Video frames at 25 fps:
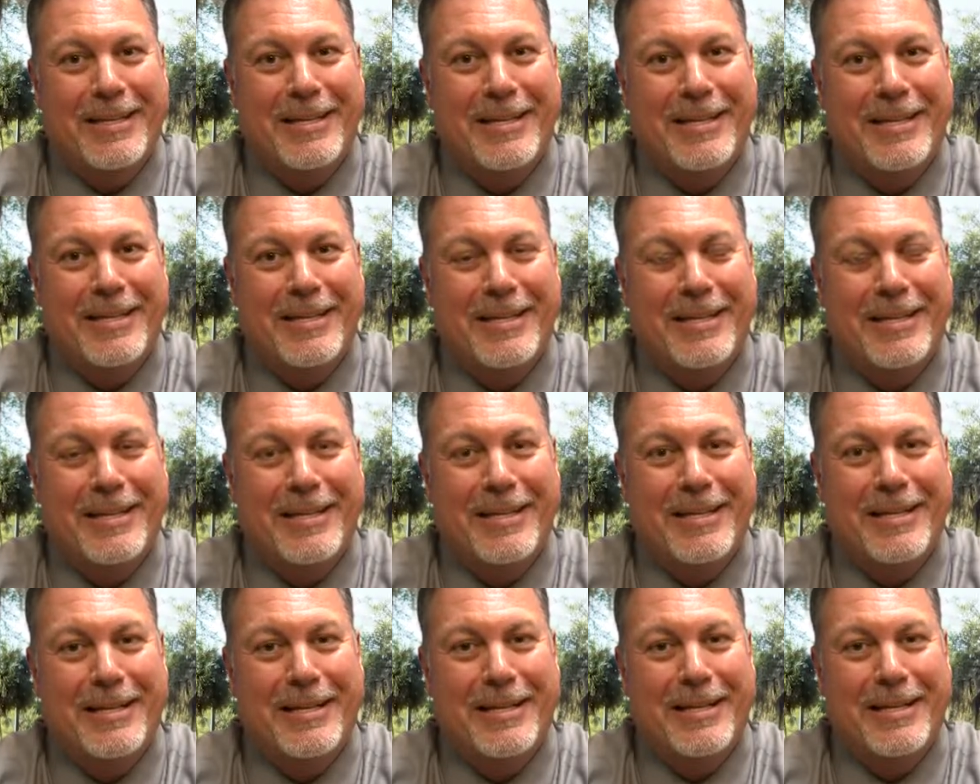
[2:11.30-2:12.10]

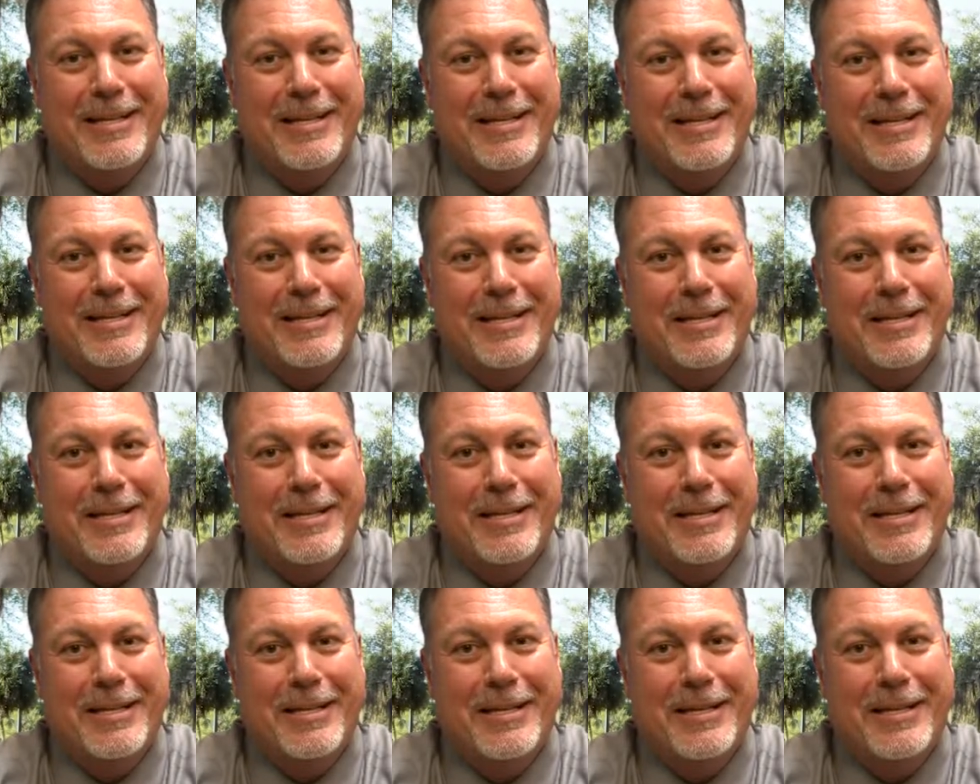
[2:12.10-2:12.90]

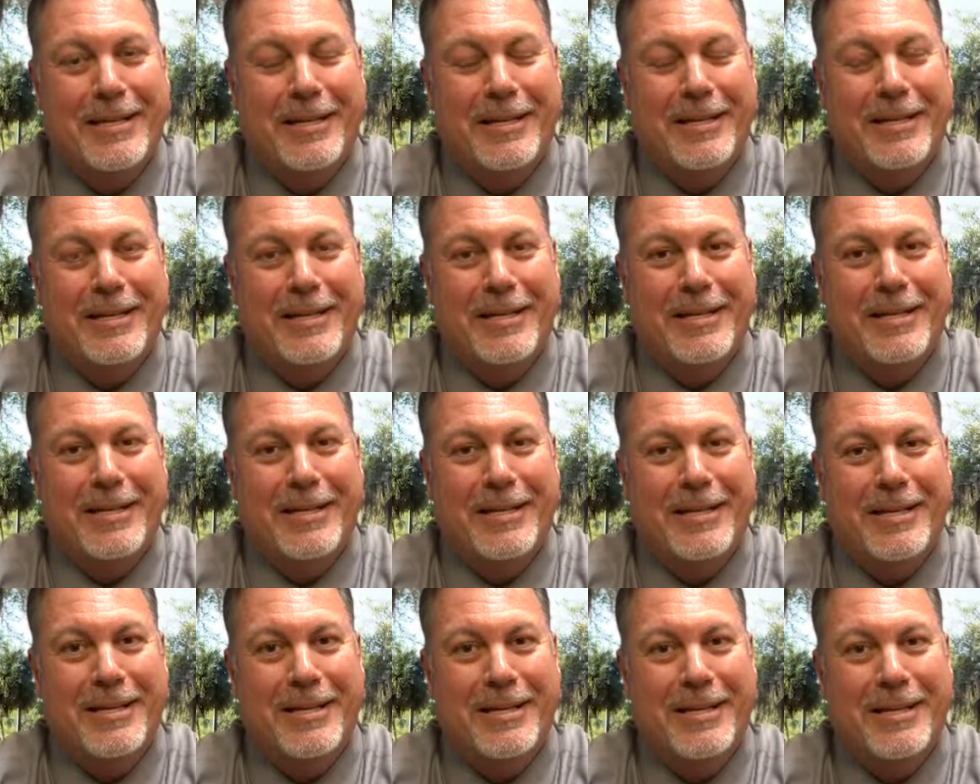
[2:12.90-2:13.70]

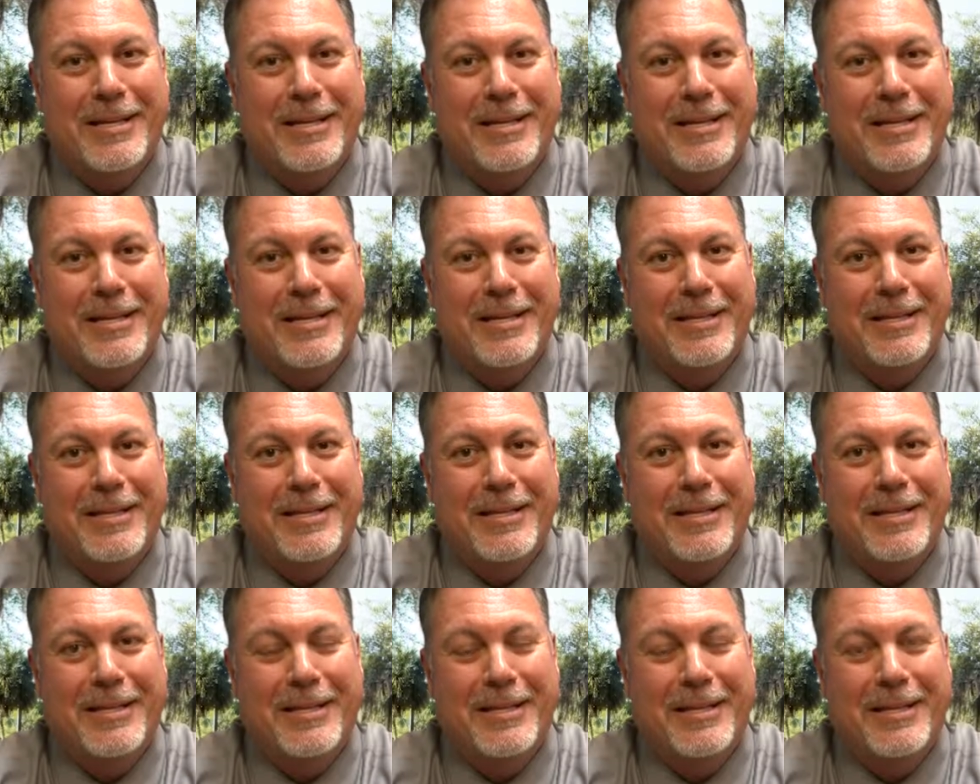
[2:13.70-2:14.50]

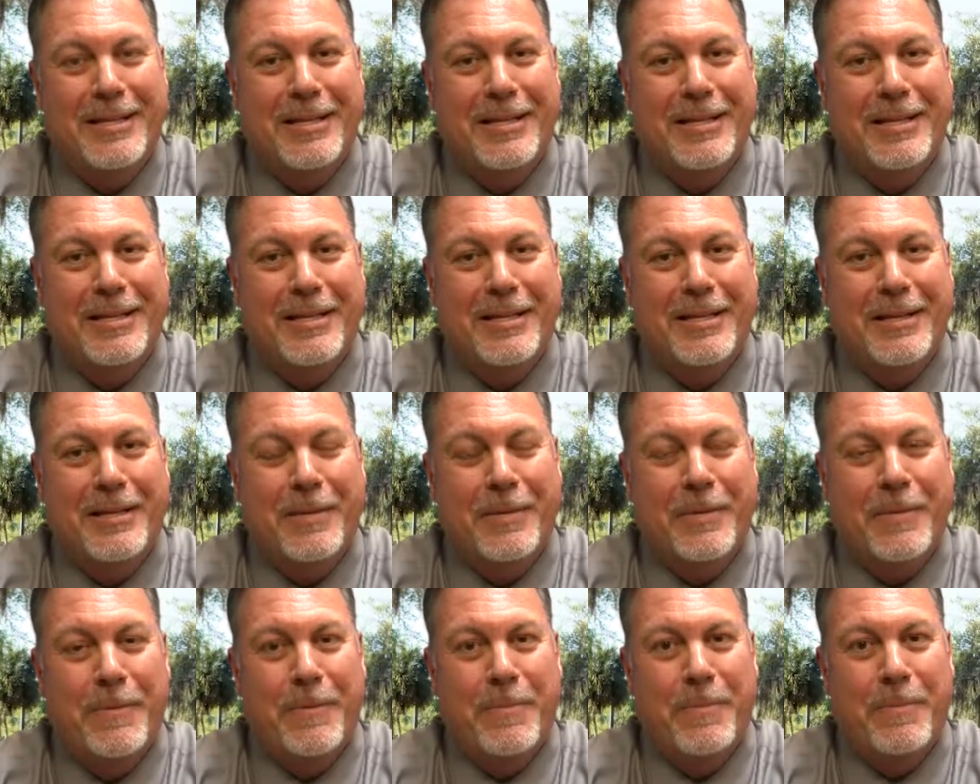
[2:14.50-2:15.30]

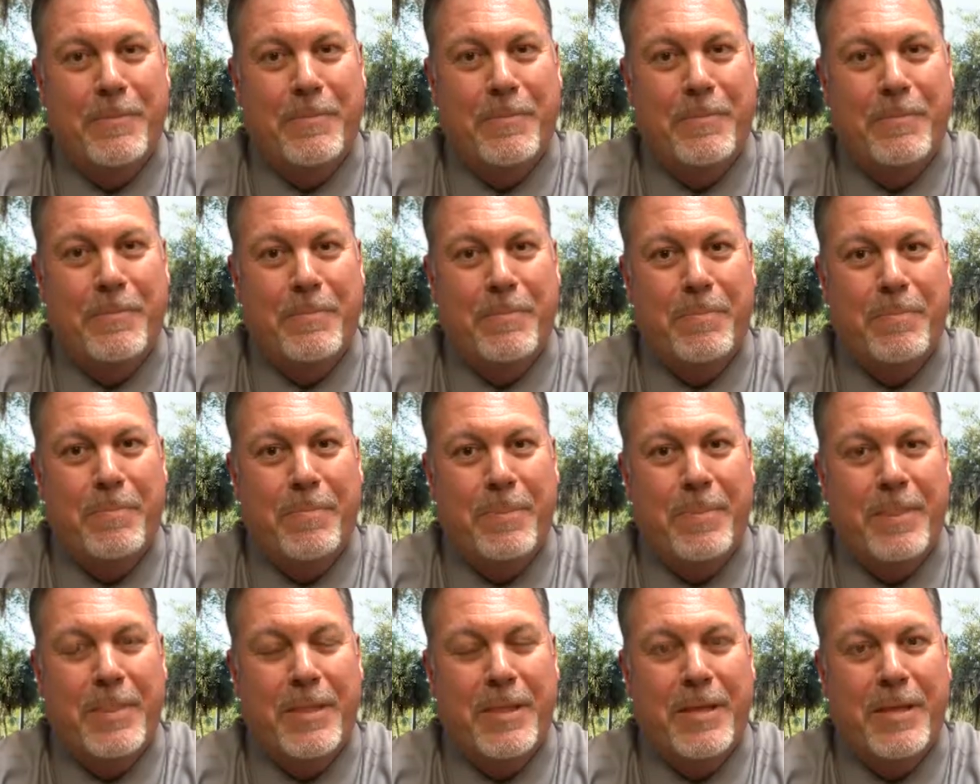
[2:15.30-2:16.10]

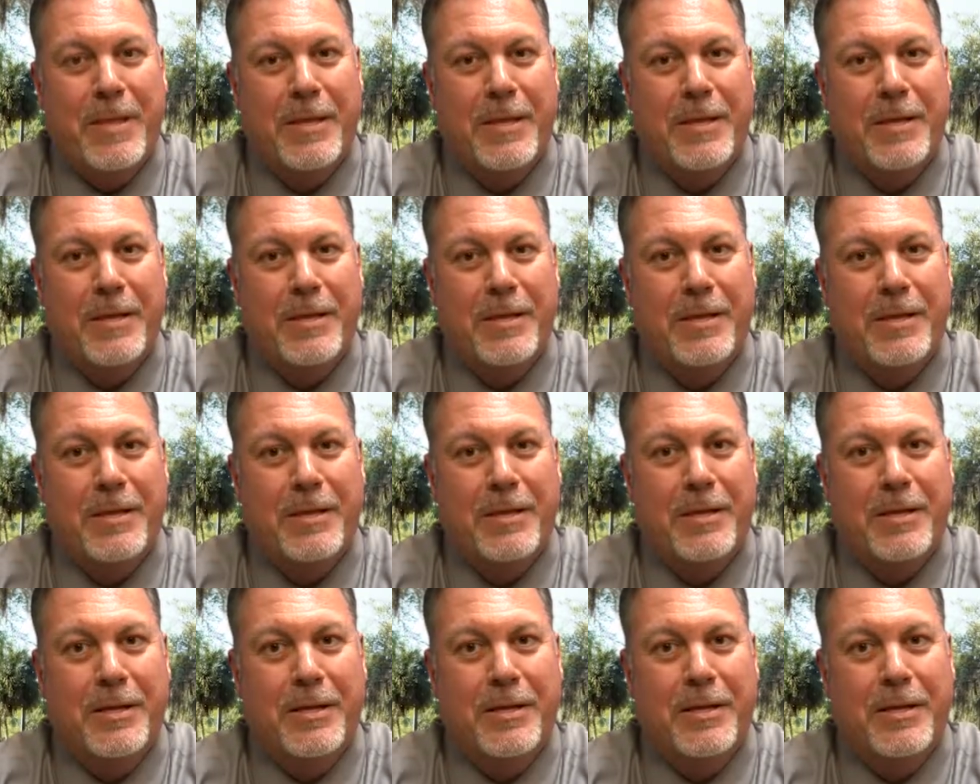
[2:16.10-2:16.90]

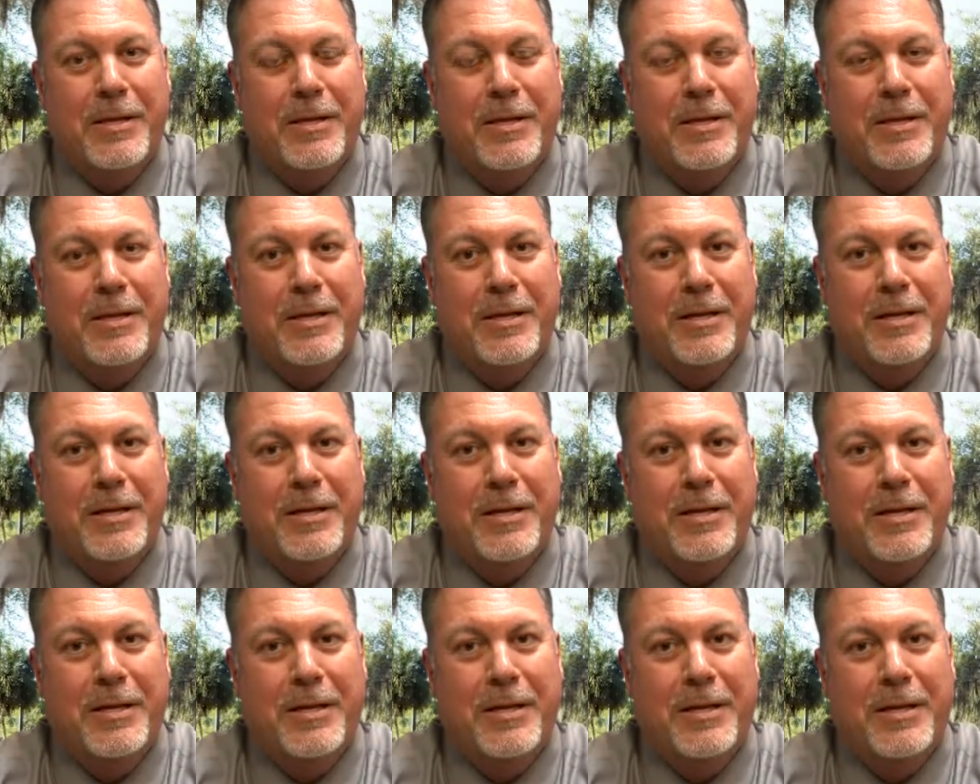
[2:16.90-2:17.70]

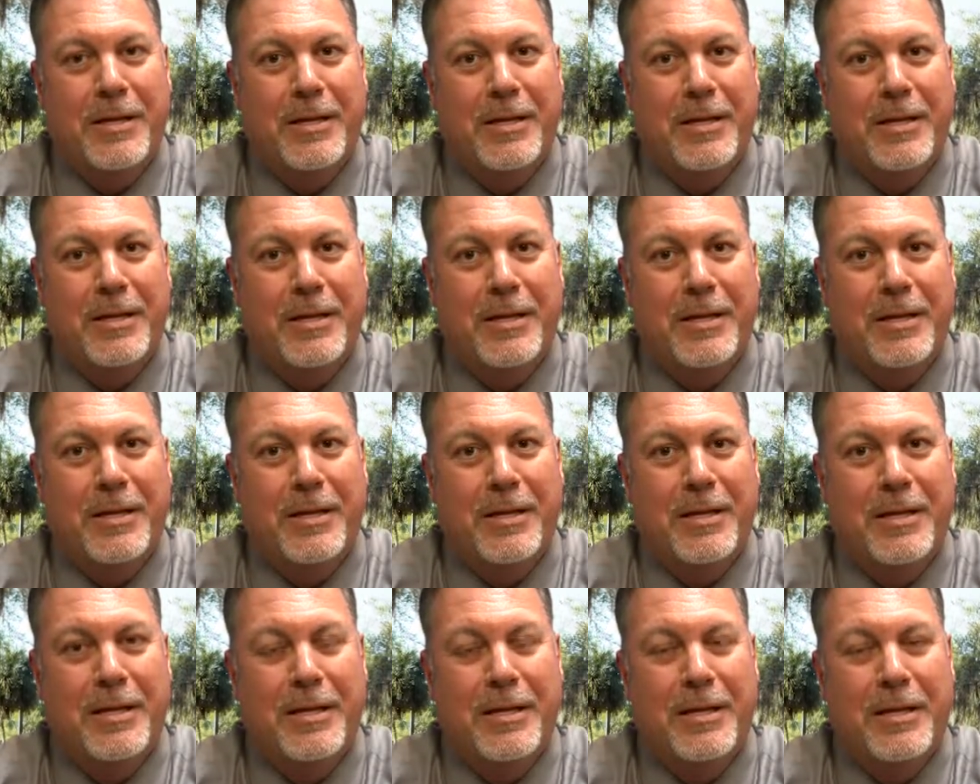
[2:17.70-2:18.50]

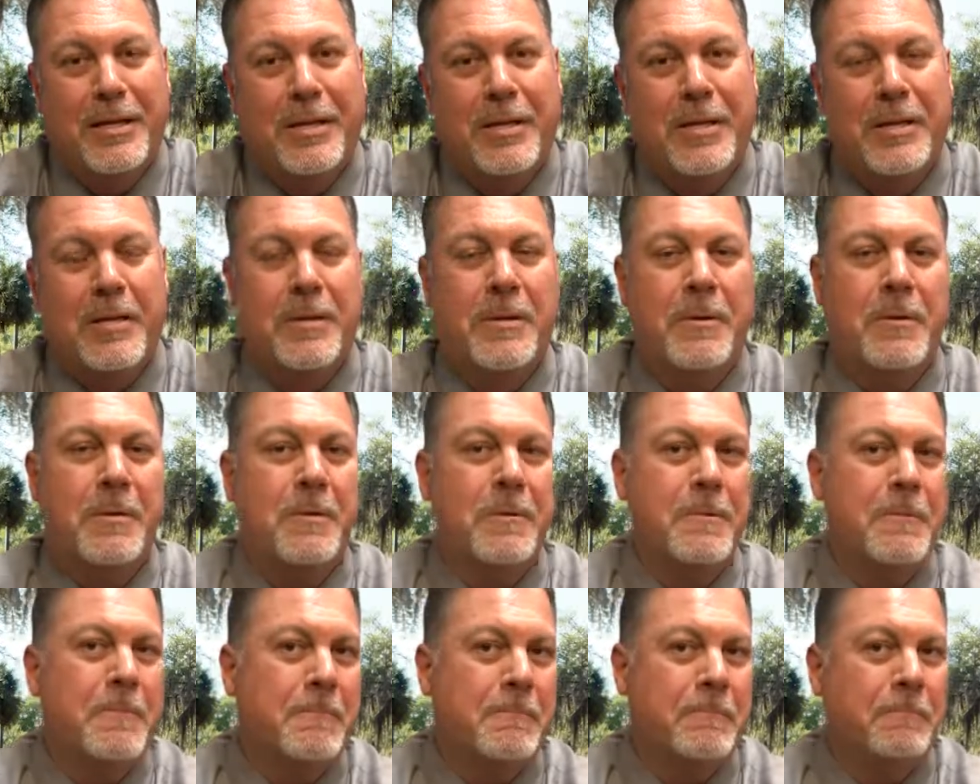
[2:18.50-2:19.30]
The person shown says nothing.